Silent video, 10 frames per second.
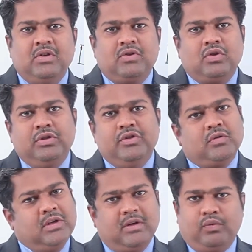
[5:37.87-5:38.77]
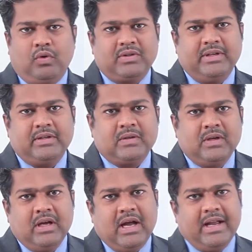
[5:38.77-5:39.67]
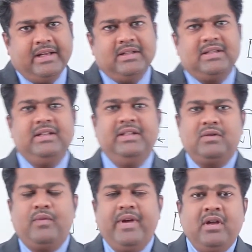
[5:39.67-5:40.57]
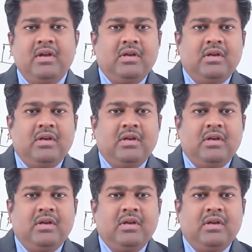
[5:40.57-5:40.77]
So nuclear forces, I can say this way,